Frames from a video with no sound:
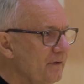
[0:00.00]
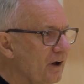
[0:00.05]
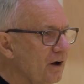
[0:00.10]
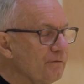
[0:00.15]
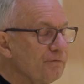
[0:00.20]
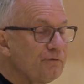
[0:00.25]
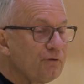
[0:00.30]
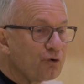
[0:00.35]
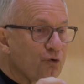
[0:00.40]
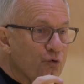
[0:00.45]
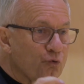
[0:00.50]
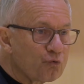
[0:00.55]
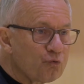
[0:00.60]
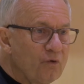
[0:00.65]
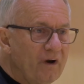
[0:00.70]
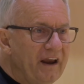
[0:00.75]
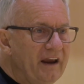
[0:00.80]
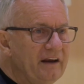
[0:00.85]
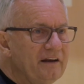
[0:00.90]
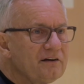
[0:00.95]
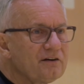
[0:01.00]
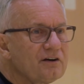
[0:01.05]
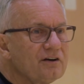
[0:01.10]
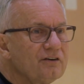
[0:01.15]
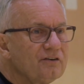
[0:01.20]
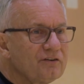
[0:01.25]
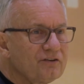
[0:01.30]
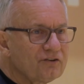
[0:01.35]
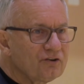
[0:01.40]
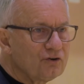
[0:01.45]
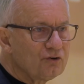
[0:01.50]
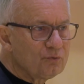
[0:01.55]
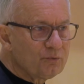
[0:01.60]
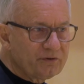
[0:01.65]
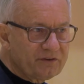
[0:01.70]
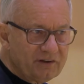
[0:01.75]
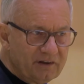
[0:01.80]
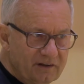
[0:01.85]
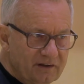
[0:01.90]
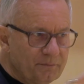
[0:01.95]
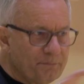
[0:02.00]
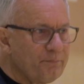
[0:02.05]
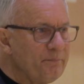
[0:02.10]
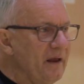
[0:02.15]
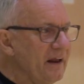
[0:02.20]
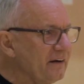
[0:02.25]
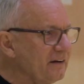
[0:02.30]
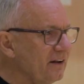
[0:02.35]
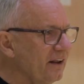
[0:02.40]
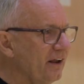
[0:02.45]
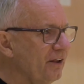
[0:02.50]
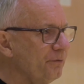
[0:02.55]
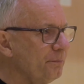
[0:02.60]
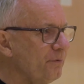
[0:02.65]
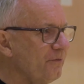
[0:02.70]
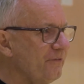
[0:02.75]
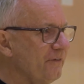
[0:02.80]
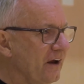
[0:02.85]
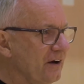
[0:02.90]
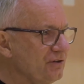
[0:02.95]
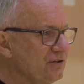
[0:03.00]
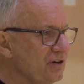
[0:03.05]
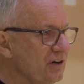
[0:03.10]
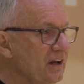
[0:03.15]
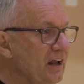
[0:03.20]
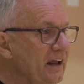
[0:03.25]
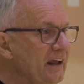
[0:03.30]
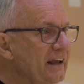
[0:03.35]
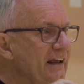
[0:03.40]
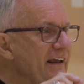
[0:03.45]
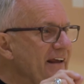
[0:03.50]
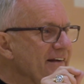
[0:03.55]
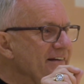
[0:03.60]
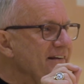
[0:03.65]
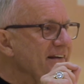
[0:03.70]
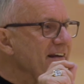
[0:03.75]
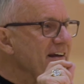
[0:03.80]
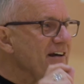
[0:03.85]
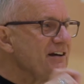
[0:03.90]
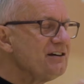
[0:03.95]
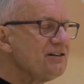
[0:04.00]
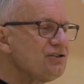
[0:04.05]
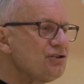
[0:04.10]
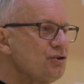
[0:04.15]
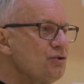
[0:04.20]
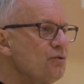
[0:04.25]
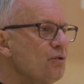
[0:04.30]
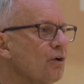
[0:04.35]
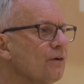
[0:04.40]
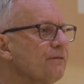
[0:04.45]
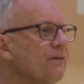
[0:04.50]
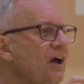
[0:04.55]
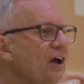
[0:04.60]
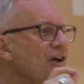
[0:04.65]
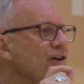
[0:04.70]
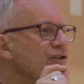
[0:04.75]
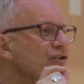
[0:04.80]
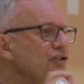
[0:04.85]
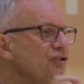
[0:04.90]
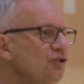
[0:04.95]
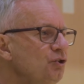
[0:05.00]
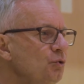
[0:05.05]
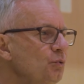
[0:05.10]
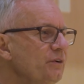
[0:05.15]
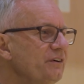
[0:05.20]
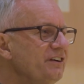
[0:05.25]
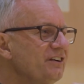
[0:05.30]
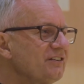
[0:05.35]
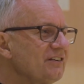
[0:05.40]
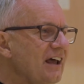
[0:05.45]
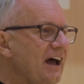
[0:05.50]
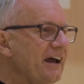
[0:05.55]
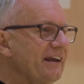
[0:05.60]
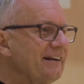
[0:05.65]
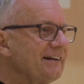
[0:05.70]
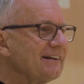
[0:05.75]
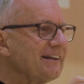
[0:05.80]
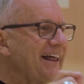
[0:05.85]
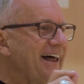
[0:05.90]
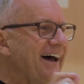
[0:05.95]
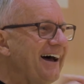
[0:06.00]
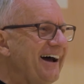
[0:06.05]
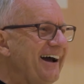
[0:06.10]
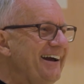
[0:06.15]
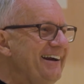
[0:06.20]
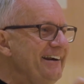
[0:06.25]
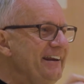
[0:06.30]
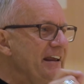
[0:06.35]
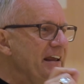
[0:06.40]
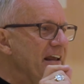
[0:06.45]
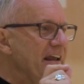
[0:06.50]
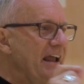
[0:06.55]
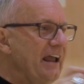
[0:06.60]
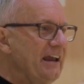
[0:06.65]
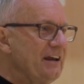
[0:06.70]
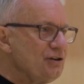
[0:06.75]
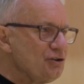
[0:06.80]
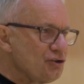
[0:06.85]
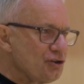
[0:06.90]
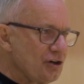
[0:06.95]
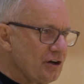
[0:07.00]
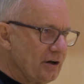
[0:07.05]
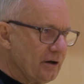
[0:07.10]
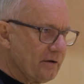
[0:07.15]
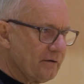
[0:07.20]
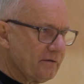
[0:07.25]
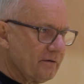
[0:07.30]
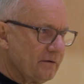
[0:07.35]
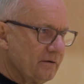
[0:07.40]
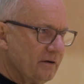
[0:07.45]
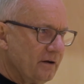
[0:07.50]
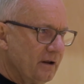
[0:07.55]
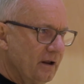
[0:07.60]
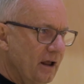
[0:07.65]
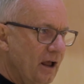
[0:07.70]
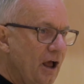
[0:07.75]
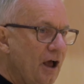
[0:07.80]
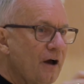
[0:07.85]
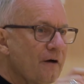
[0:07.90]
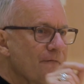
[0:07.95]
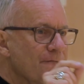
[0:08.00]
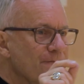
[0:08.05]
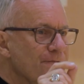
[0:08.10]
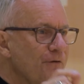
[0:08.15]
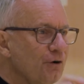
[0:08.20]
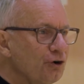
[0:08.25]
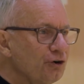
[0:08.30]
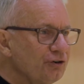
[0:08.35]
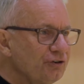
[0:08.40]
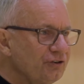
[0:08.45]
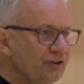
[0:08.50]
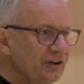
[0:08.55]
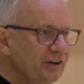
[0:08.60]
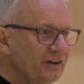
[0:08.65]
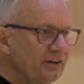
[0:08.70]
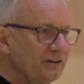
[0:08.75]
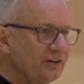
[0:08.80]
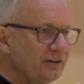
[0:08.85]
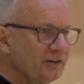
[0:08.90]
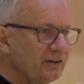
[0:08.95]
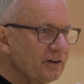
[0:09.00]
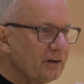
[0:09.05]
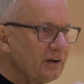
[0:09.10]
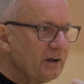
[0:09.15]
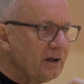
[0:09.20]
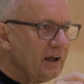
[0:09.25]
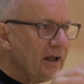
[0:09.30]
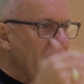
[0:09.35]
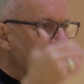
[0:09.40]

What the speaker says: of great concern within the mental health profession is the issue of suicidal ideation versus